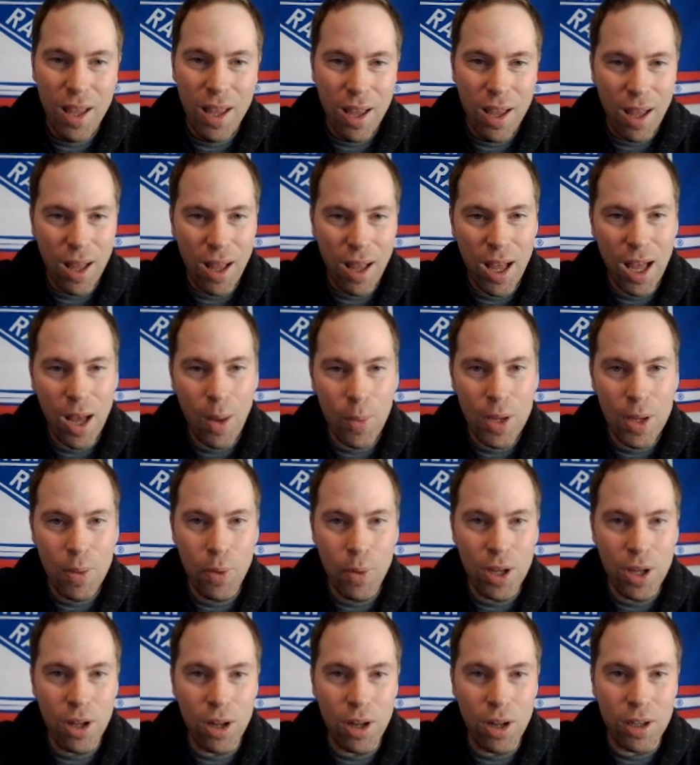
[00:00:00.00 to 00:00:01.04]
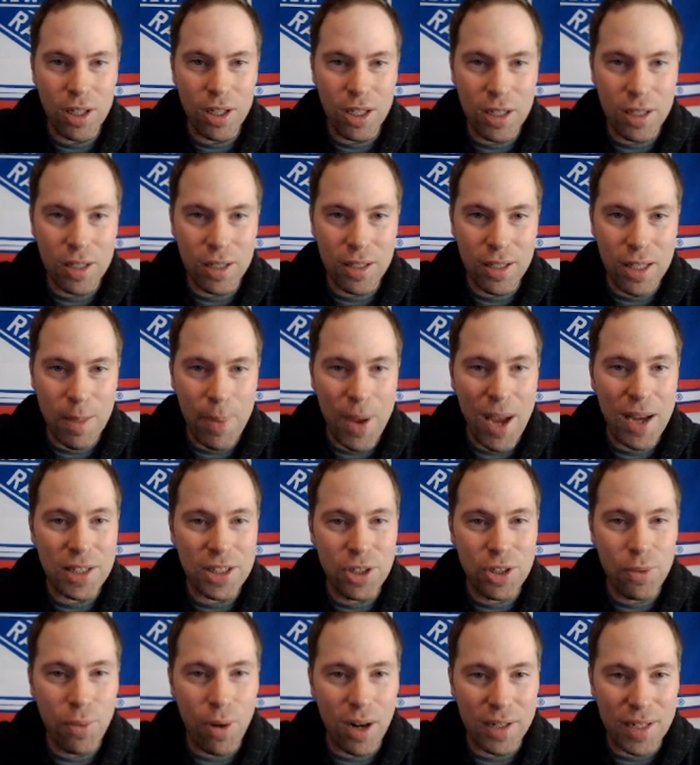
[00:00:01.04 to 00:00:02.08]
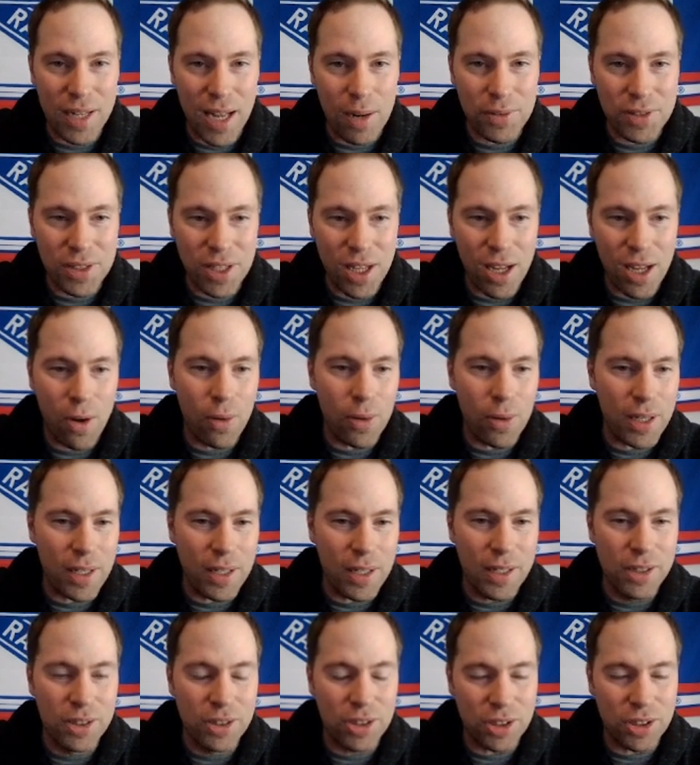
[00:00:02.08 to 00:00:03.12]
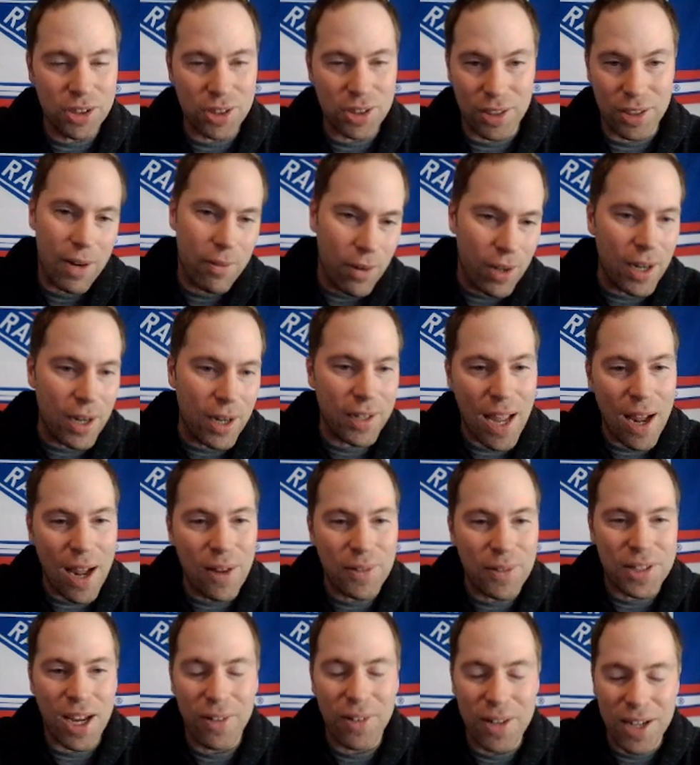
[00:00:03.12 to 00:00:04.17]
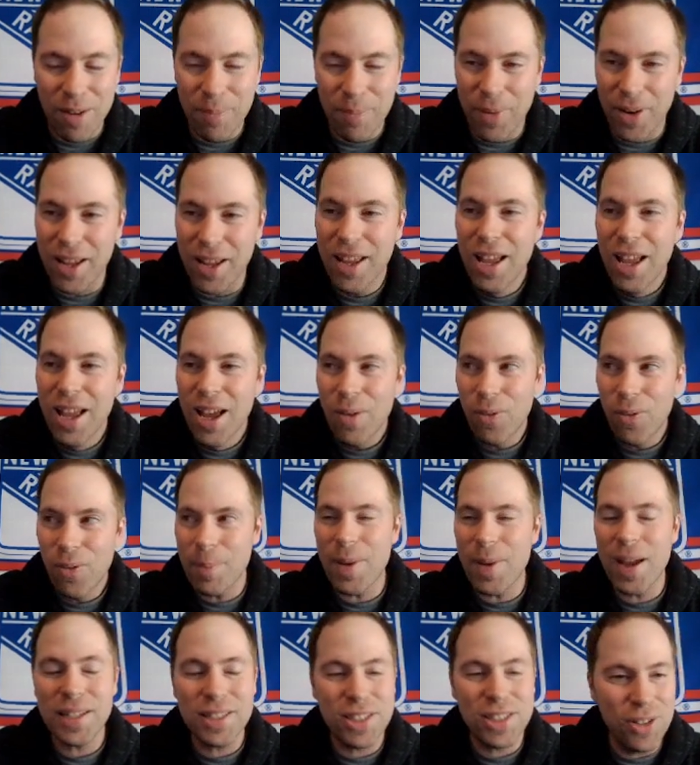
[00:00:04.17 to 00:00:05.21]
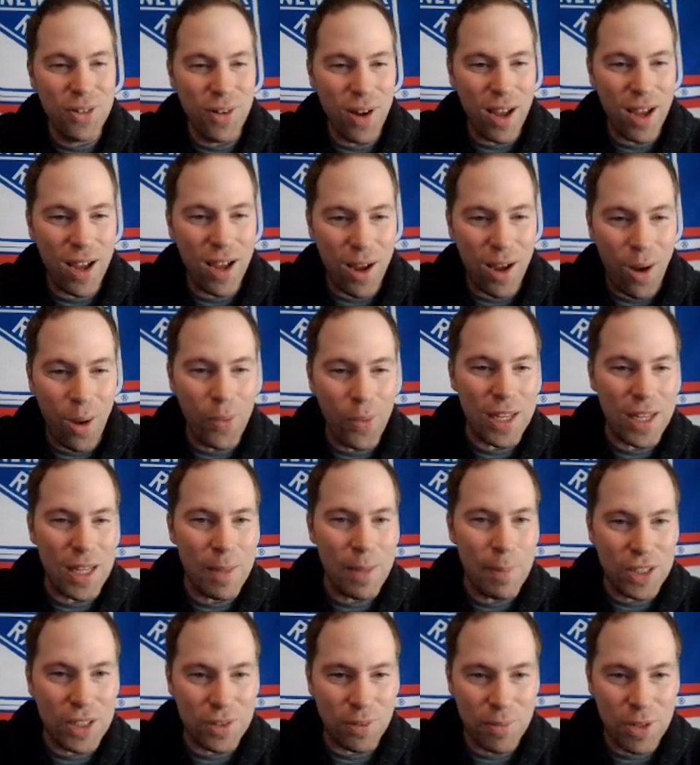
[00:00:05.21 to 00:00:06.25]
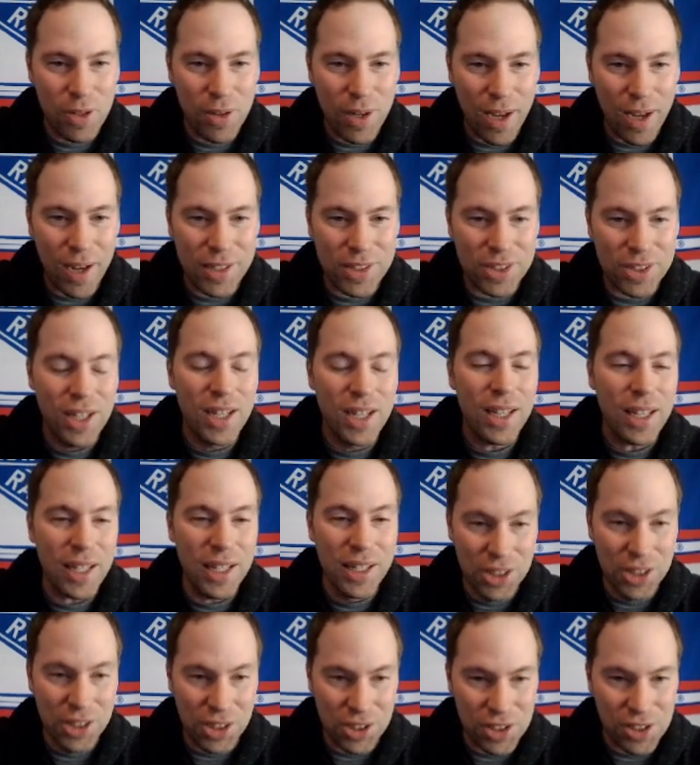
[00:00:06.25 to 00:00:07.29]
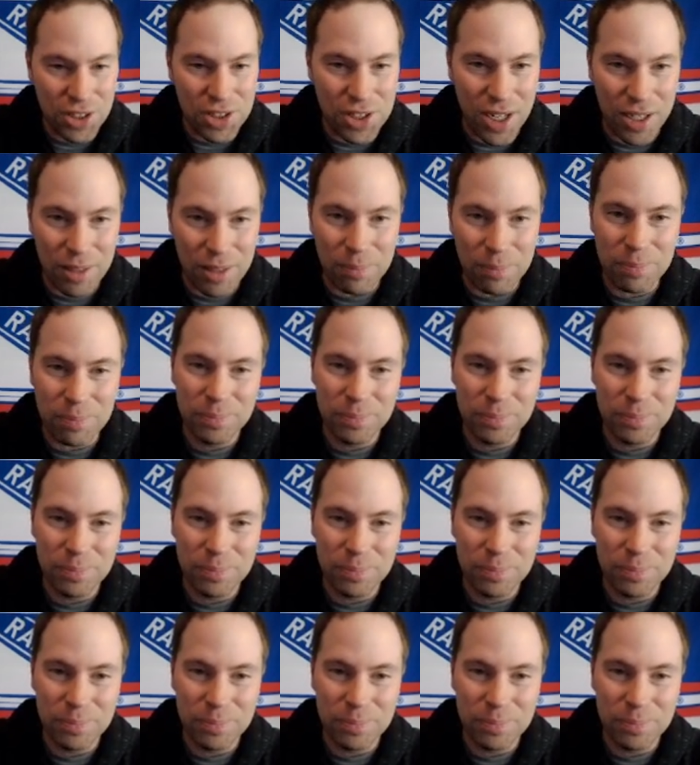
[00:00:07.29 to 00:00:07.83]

Uh, we will get back to our countdown in just, or not really our countdown here, but we'll get back to uh, all the emails from you guys in just a second.